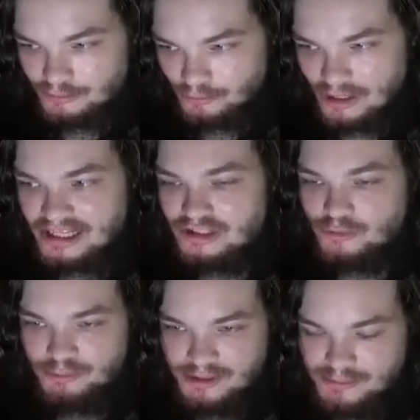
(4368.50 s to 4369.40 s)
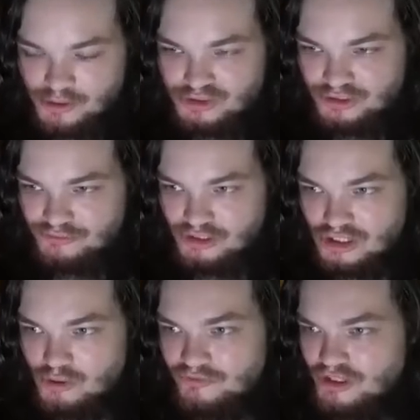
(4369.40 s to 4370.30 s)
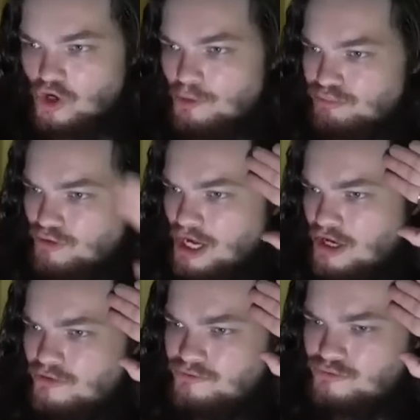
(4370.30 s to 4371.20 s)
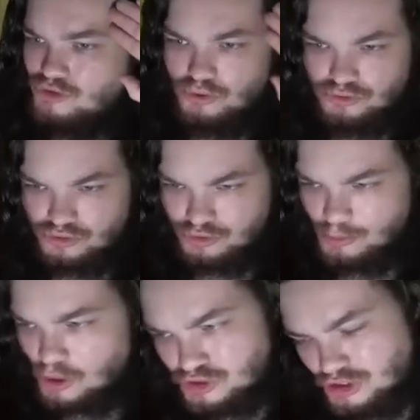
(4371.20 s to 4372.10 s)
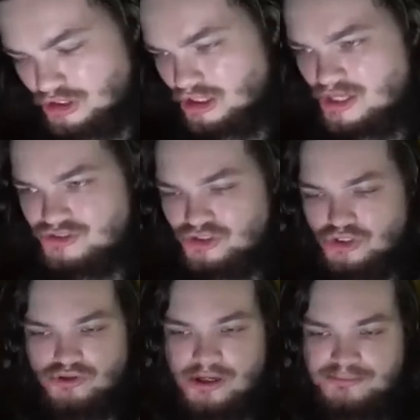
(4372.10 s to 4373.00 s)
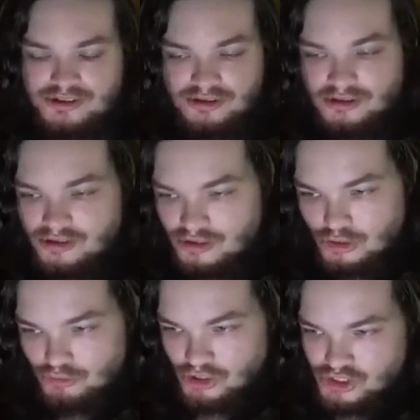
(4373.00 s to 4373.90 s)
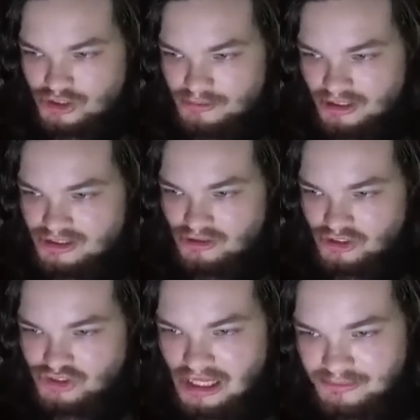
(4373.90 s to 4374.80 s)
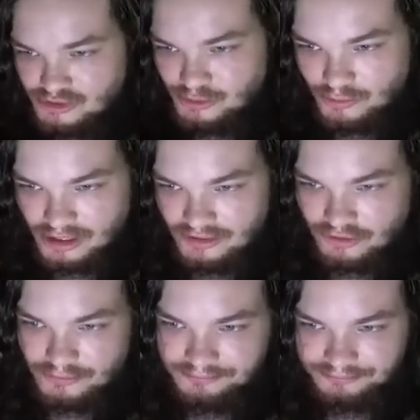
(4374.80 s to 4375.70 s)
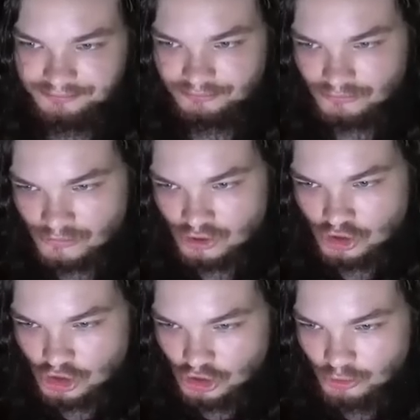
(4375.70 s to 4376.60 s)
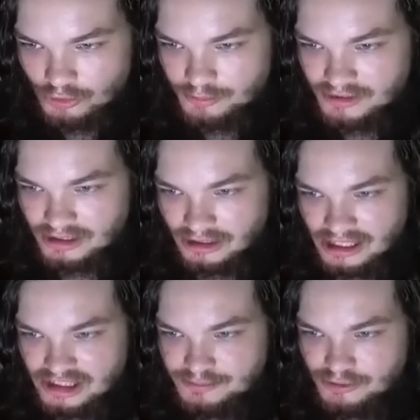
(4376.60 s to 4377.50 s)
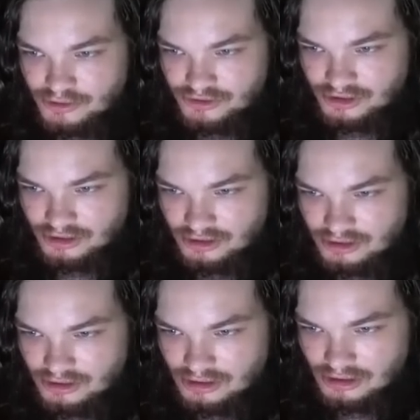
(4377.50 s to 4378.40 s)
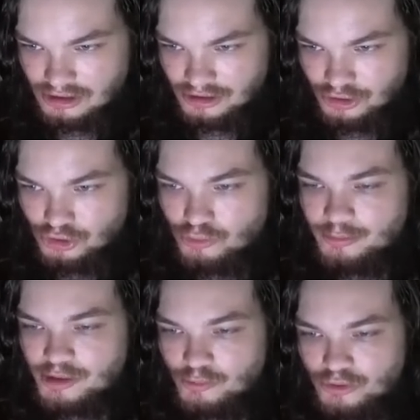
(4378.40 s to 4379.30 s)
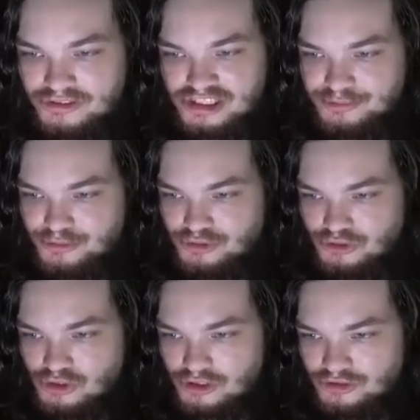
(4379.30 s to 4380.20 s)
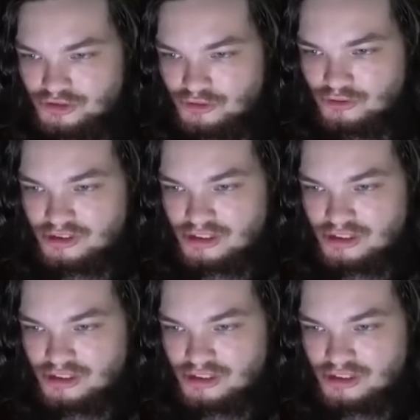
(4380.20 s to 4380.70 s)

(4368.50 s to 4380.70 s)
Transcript: Wagner would be posting video of like our brave soldiers marching against the corrupt Russian military establishment or whatever. Who would be the last person, uh, who would be a worse last person to talk to?